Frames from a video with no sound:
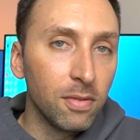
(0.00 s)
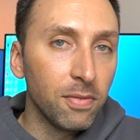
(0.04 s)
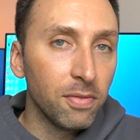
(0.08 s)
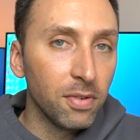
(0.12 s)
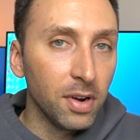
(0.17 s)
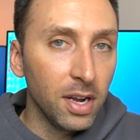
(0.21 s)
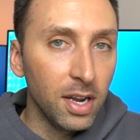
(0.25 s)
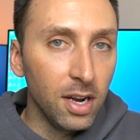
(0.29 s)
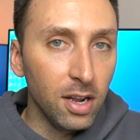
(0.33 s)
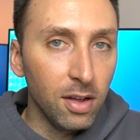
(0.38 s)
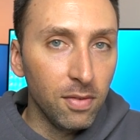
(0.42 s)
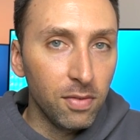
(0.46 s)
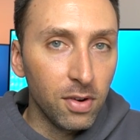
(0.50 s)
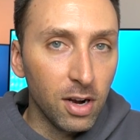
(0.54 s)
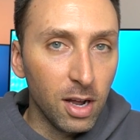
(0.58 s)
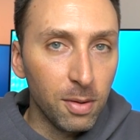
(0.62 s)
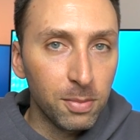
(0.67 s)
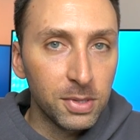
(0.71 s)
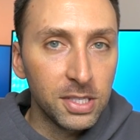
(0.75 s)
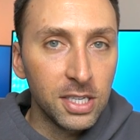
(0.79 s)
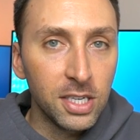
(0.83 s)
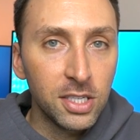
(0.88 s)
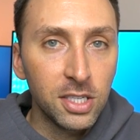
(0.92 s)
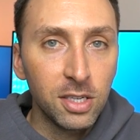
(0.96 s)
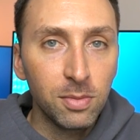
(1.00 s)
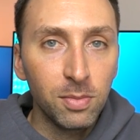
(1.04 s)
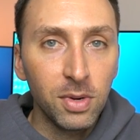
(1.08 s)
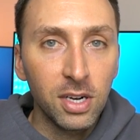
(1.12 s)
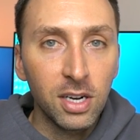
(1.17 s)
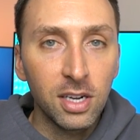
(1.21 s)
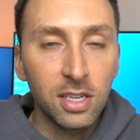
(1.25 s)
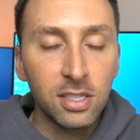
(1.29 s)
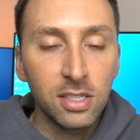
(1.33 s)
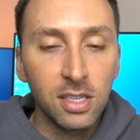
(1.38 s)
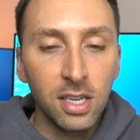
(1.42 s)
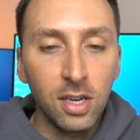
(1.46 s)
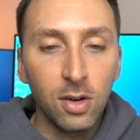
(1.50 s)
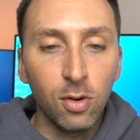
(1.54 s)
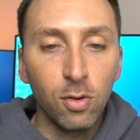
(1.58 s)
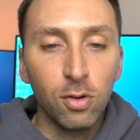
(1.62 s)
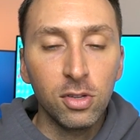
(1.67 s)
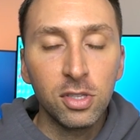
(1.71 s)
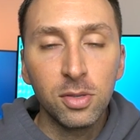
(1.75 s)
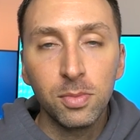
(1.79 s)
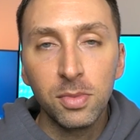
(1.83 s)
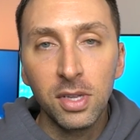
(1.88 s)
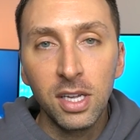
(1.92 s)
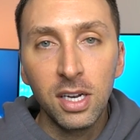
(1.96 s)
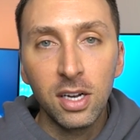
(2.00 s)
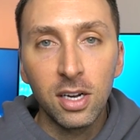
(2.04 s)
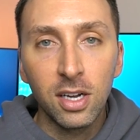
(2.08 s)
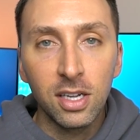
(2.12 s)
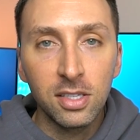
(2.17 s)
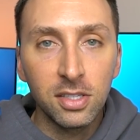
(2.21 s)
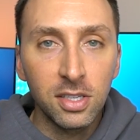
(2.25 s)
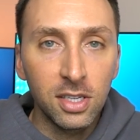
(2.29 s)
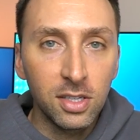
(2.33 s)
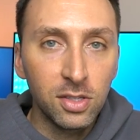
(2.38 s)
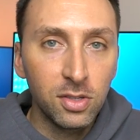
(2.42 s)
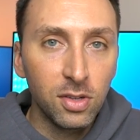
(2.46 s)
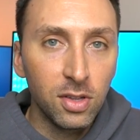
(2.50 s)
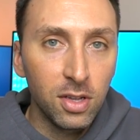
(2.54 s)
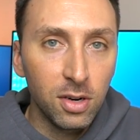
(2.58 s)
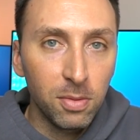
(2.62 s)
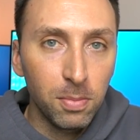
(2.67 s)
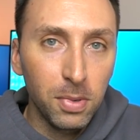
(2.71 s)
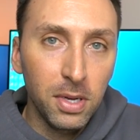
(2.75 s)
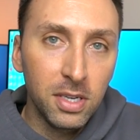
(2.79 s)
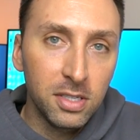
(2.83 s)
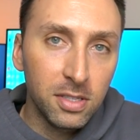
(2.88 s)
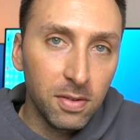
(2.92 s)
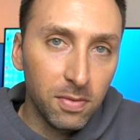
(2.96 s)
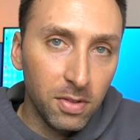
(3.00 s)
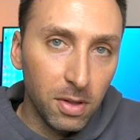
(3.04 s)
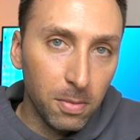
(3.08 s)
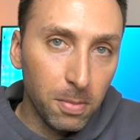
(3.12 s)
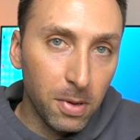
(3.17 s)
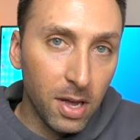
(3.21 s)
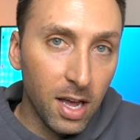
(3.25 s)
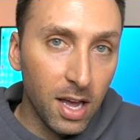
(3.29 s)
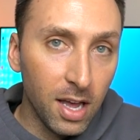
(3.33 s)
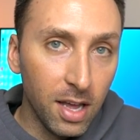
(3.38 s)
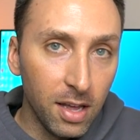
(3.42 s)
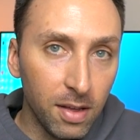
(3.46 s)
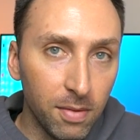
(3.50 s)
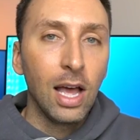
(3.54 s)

afraid of competition because it ultimately cuts into their piece of the pie.